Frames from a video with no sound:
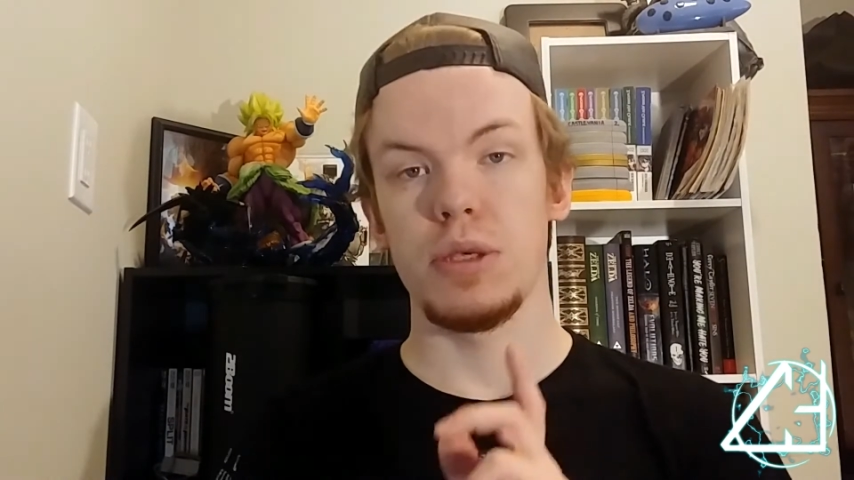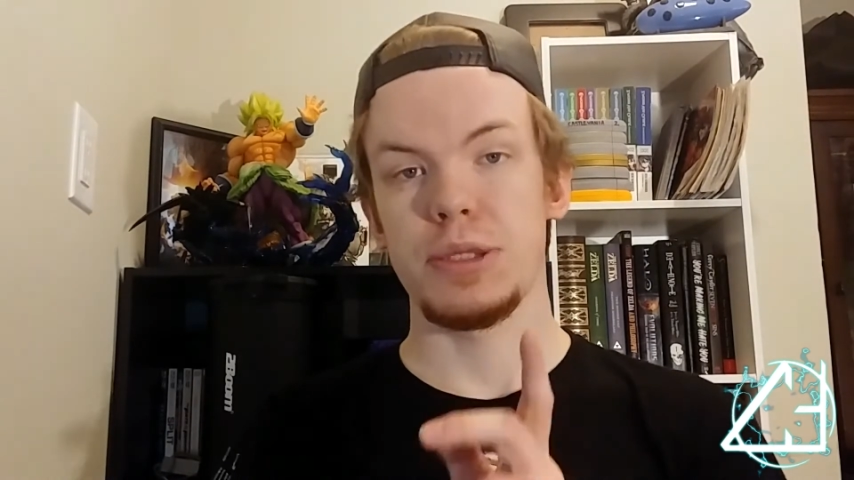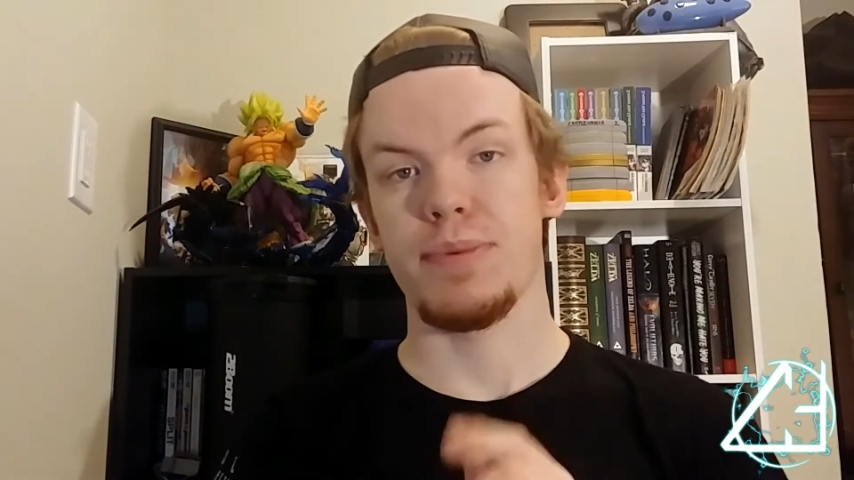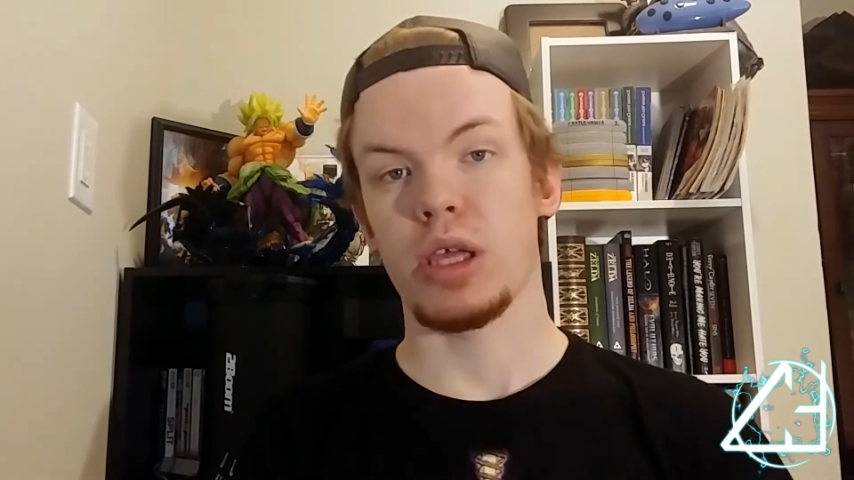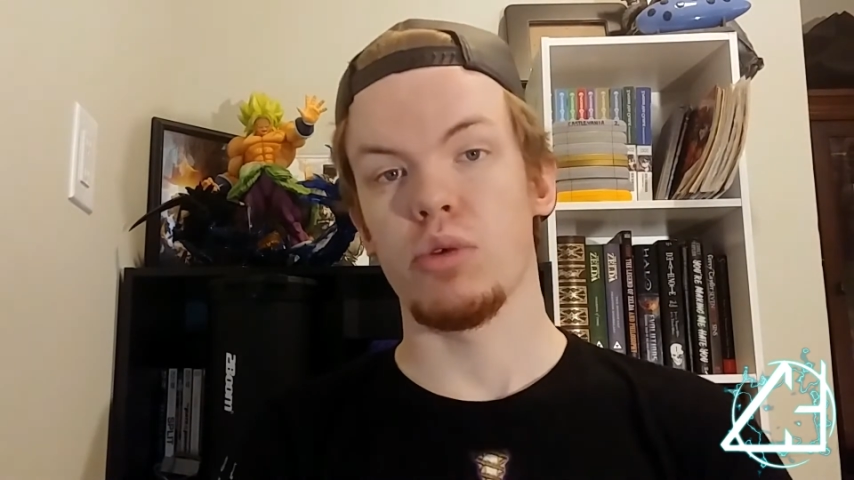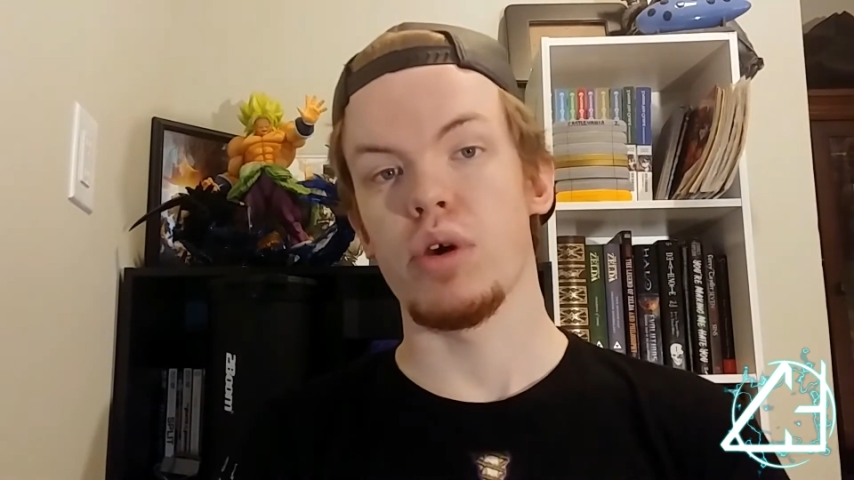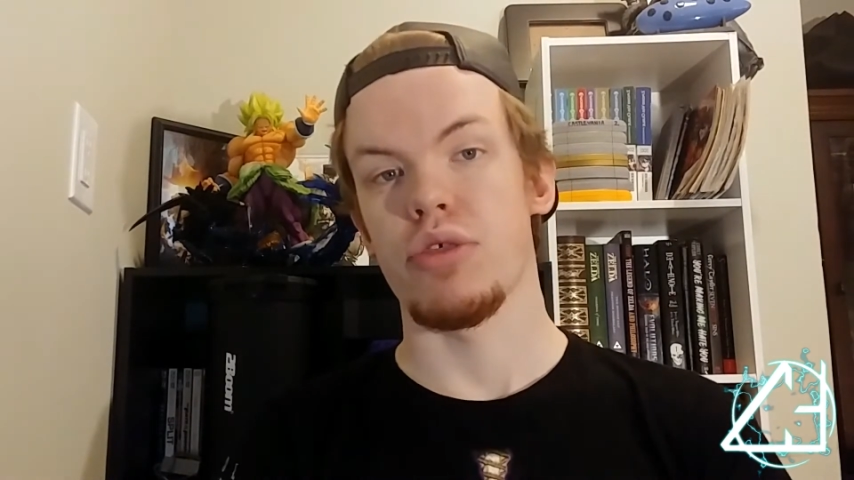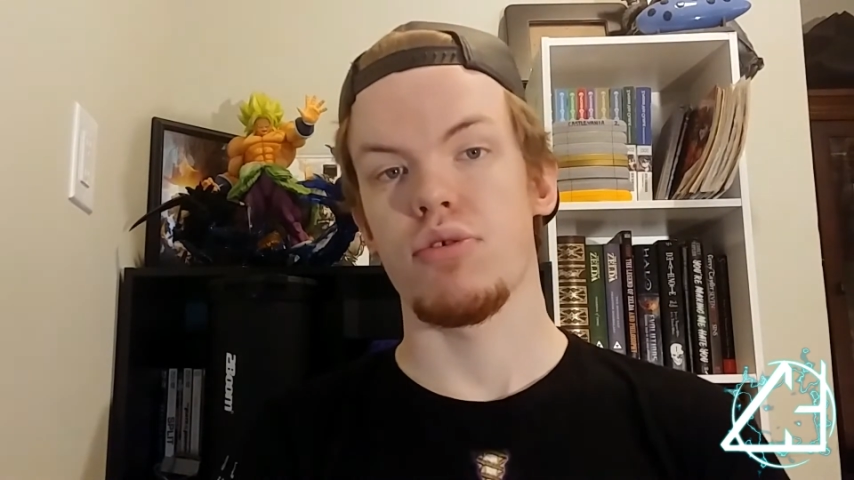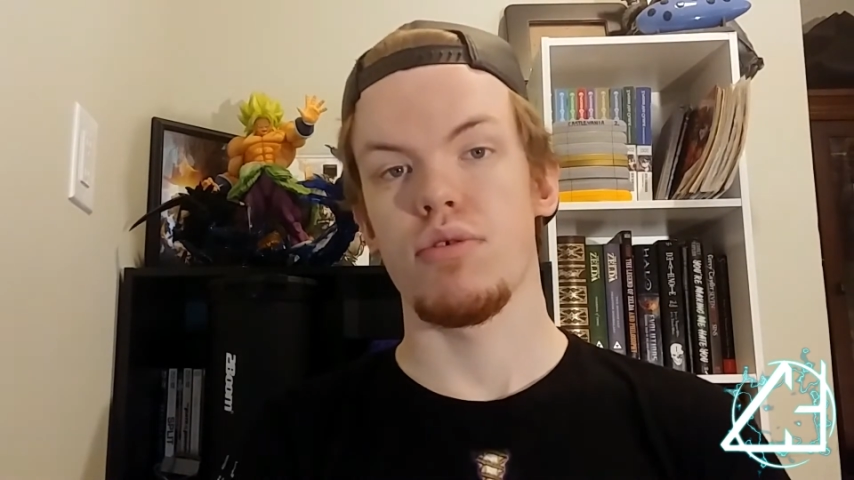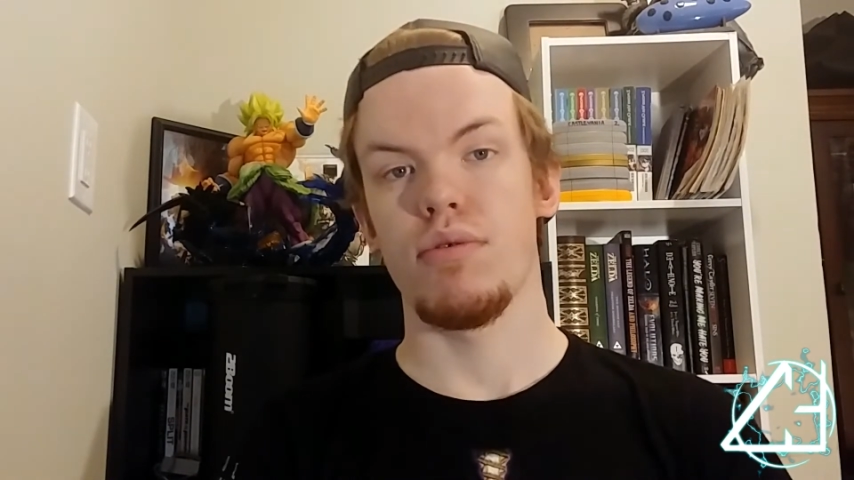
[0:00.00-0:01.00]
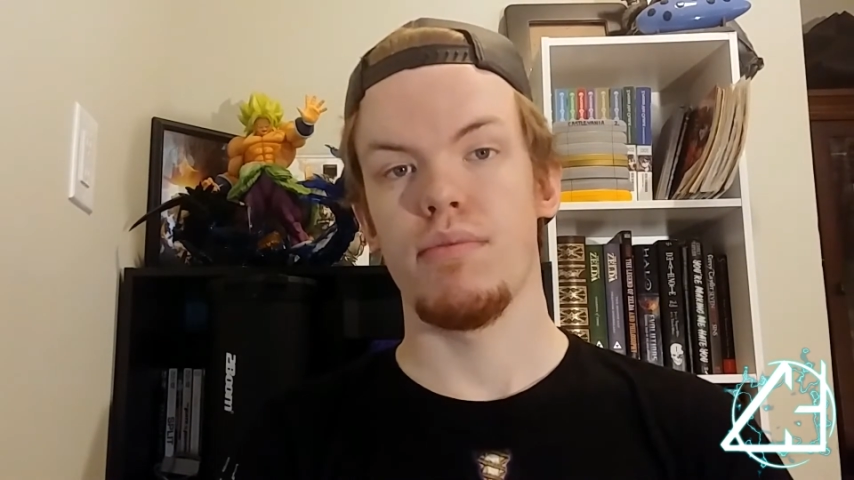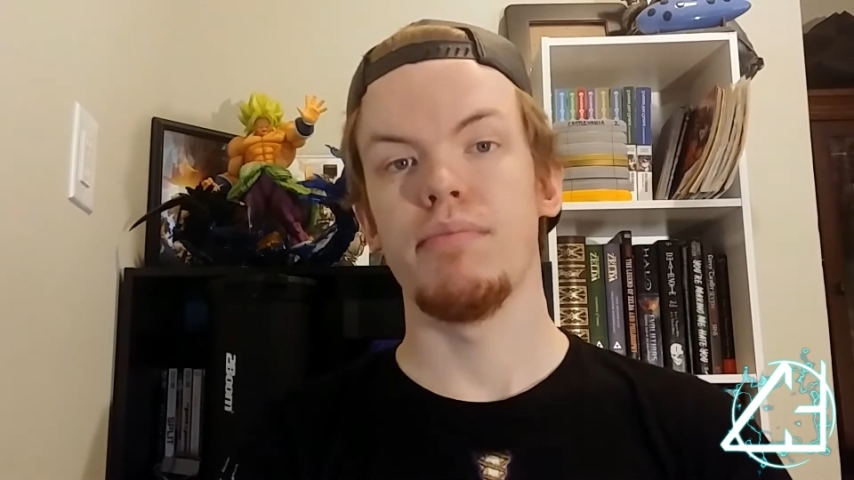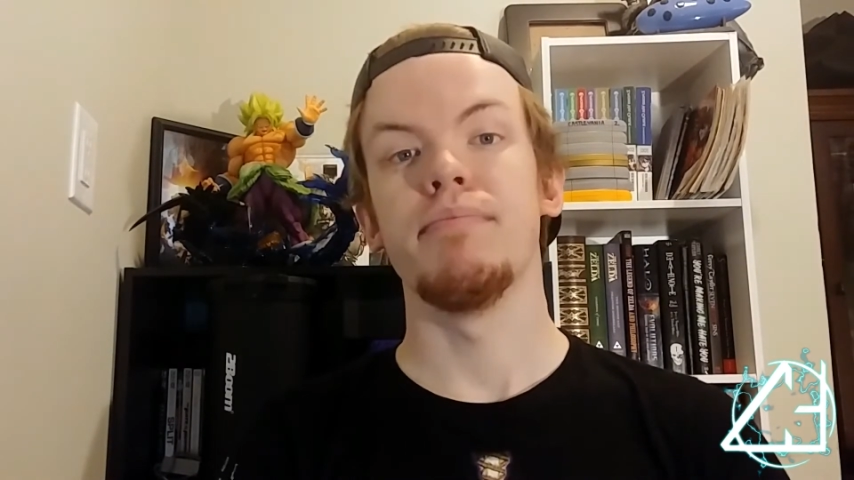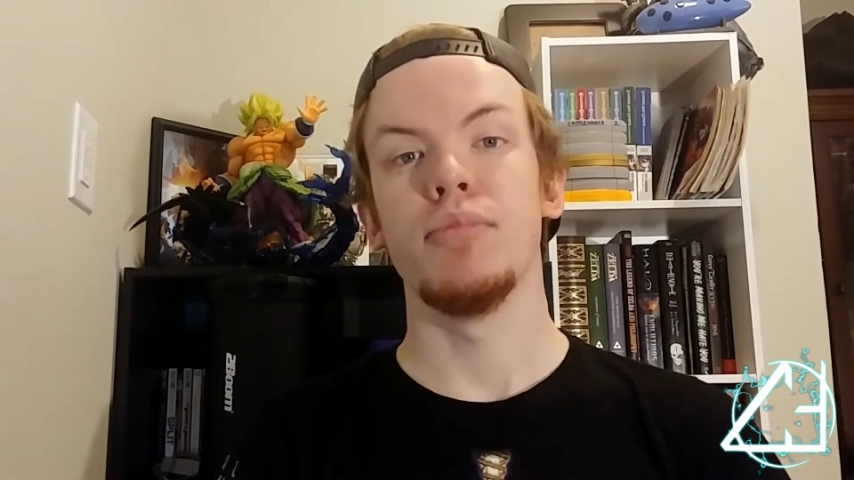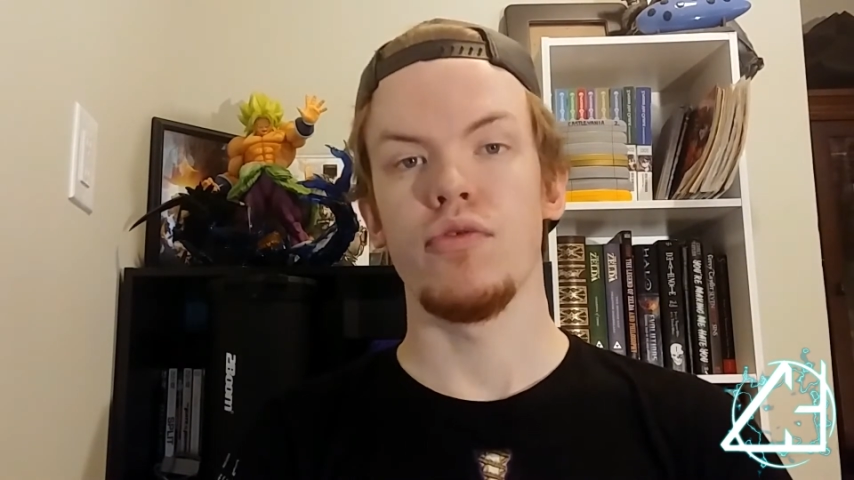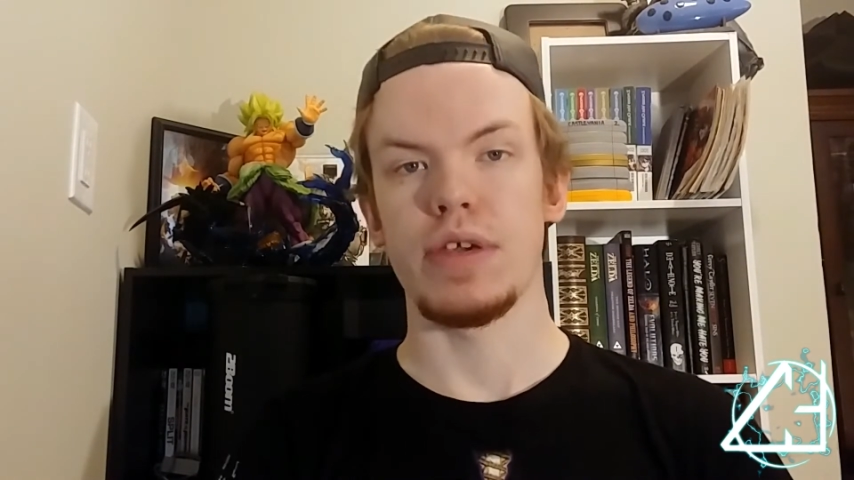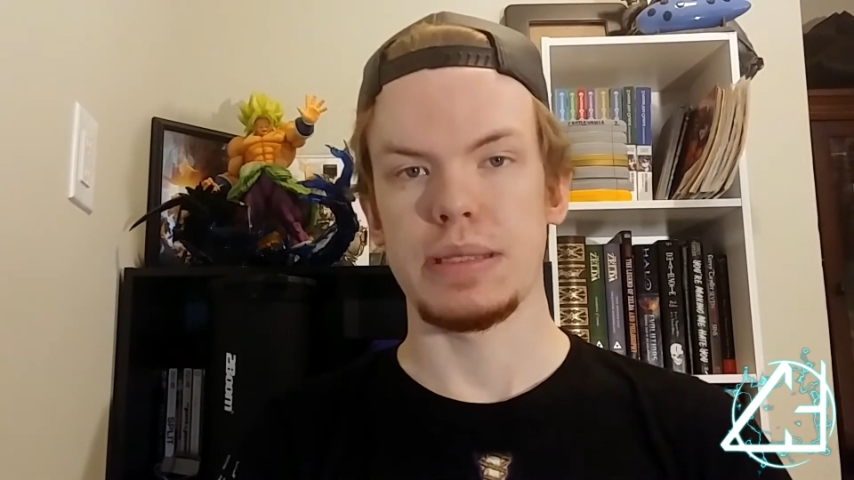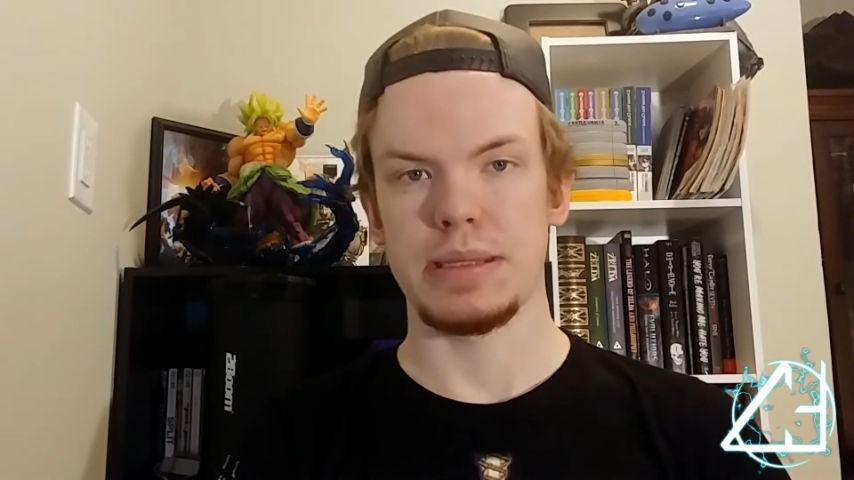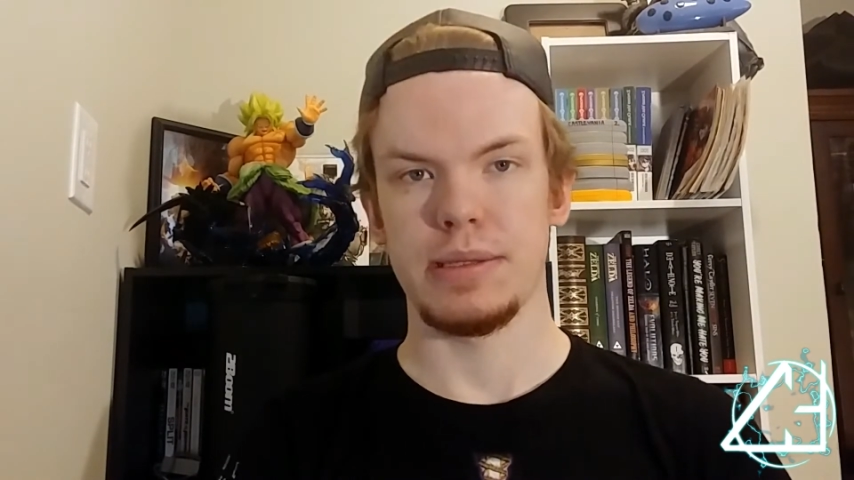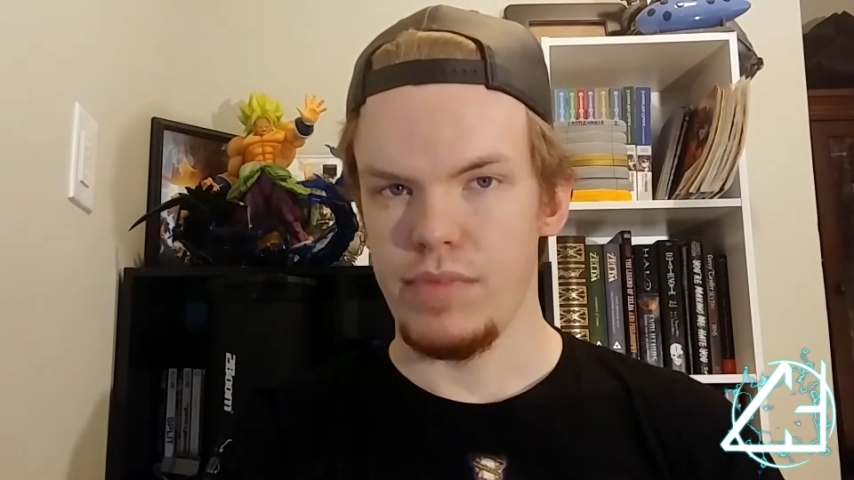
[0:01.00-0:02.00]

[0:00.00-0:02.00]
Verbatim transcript: Speaking of which, movies.